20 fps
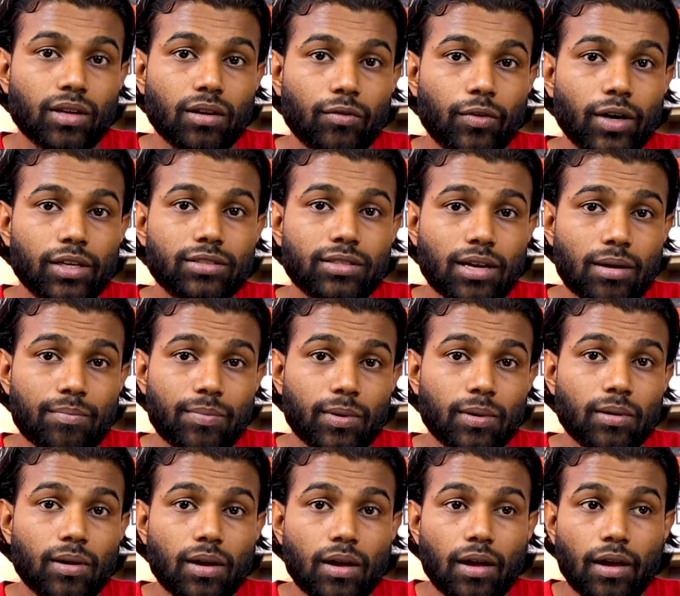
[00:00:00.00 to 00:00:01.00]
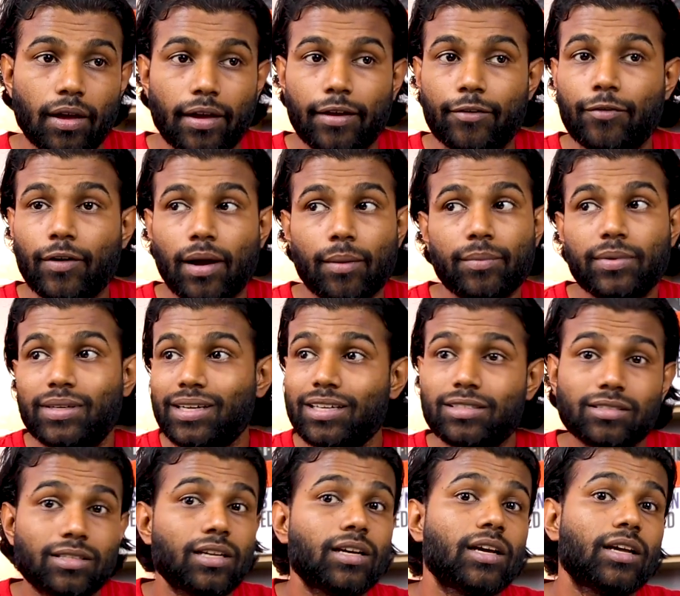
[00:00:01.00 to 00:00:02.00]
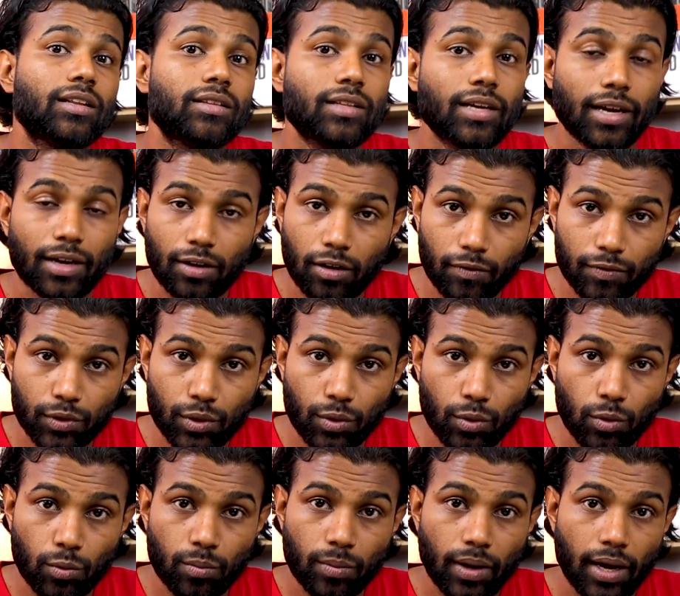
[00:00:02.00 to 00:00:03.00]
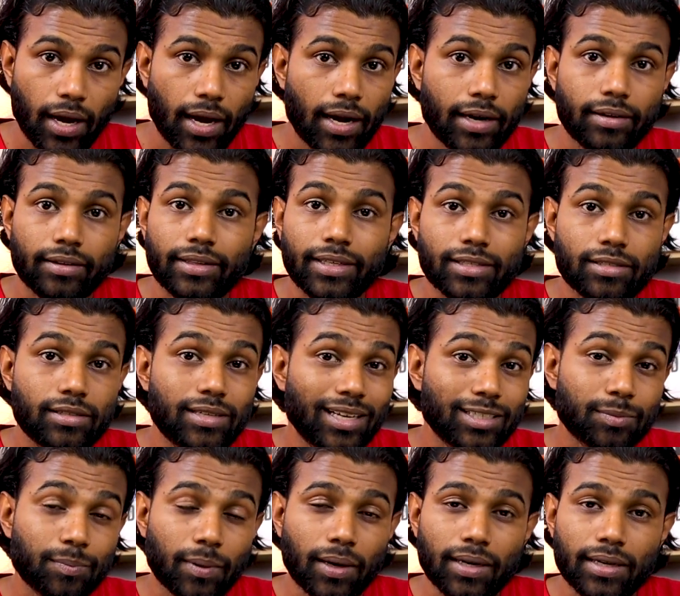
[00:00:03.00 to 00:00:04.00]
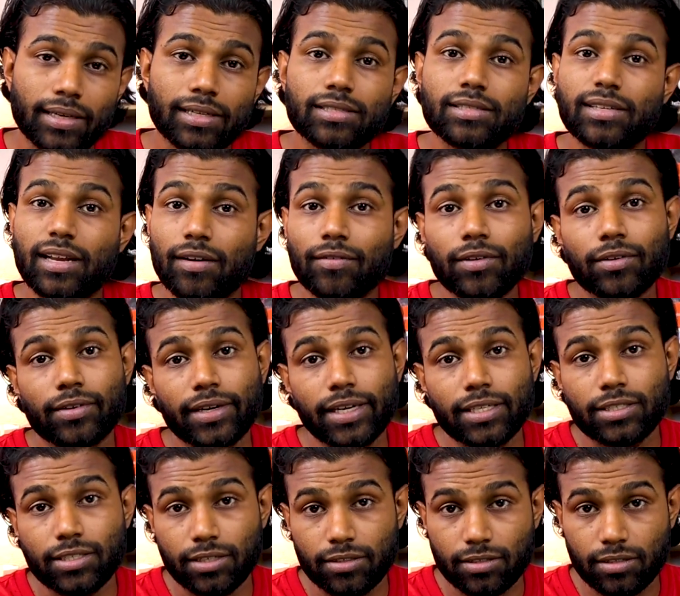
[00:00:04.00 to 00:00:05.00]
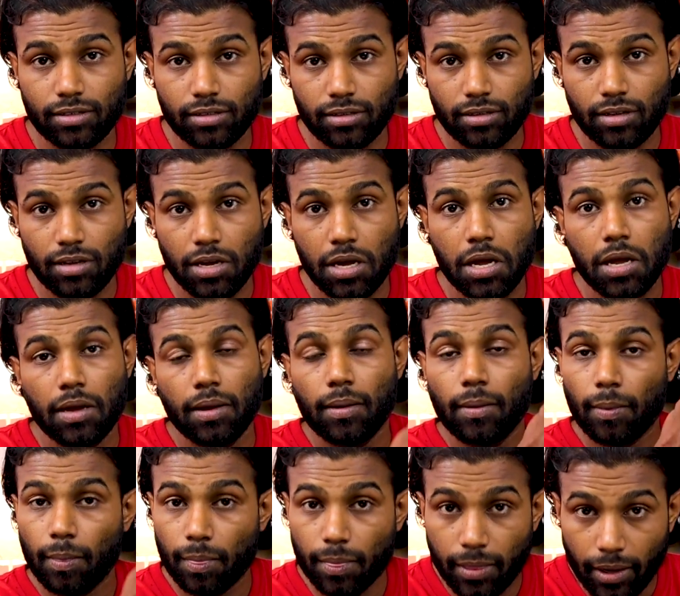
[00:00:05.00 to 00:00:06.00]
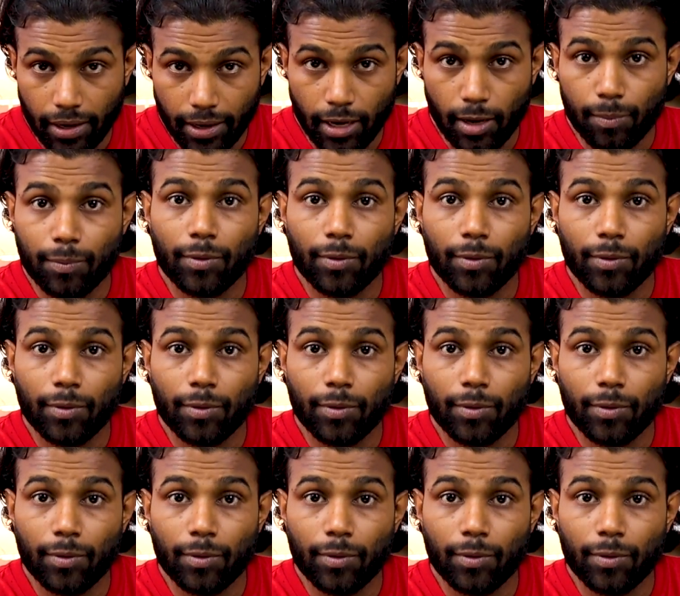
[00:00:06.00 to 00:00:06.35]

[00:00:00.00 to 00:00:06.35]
For example, if I'm dusting in the end of the room and this dust particles never reaches the air